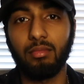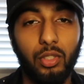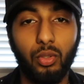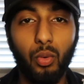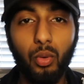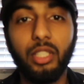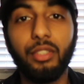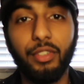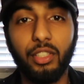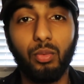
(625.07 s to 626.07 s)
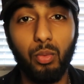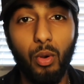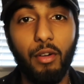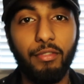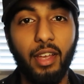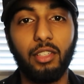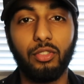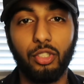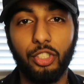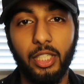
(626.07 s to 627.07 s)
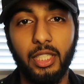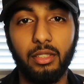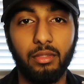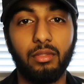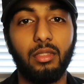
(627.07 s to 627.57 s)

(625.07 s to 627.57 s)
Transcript: So all these things will affect your trading.